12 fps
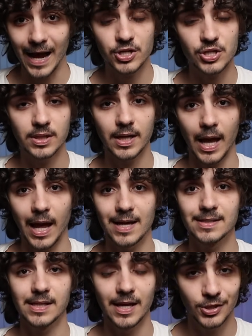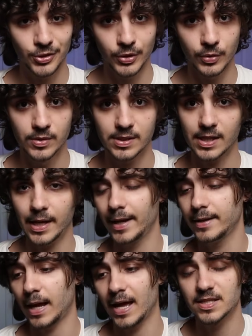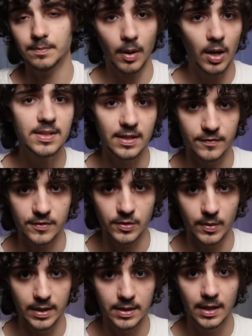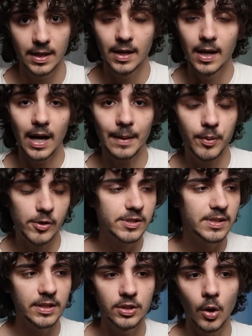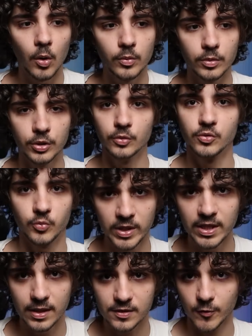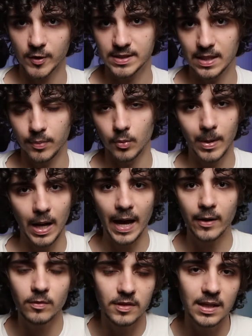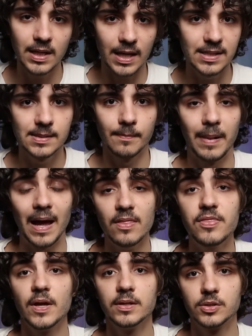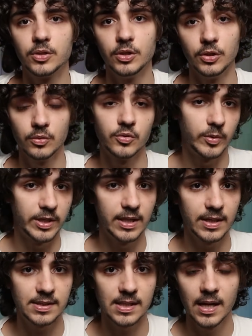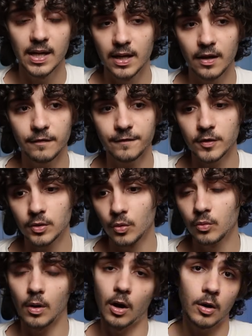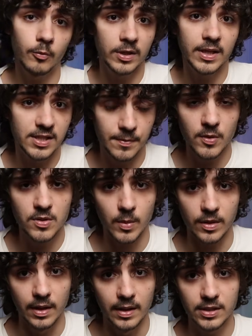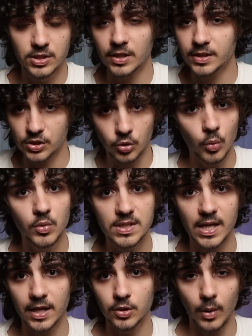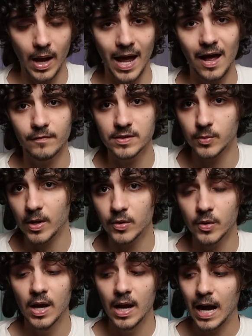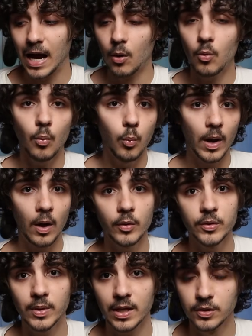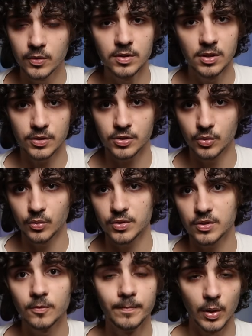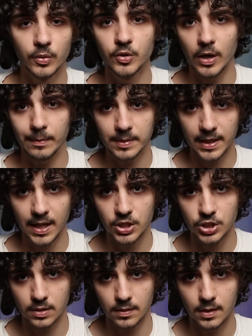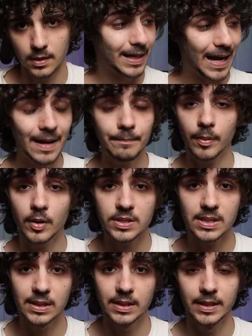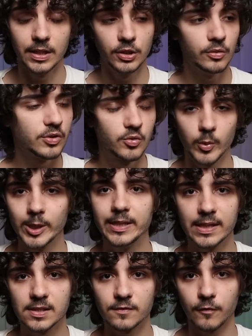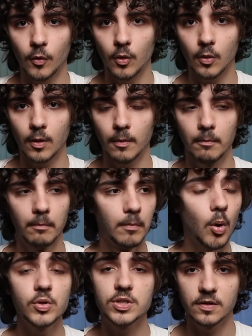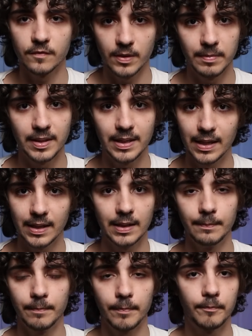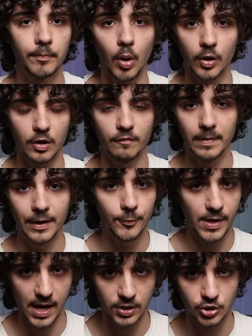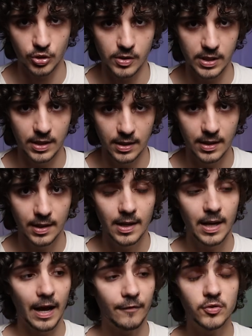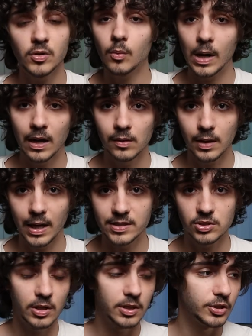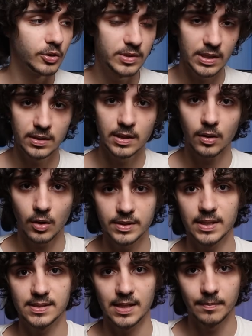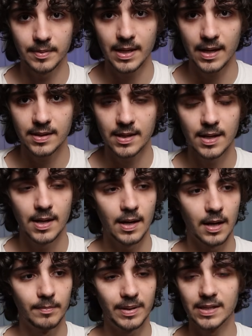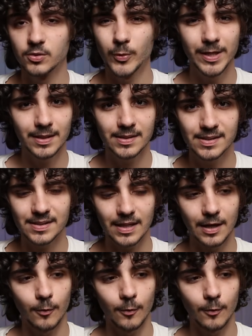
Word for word: actually has issues and has positives to it. I personally don't use Redux, for example, but I don't think it's a bad thing to use Redux if you are really experienced with it. It's not the tools that you have, it's rather how well you can use those tools to build your application. Like I personally used Redux for most of the beginning part of my React journey. After a while, I started using the context API uh, because Redux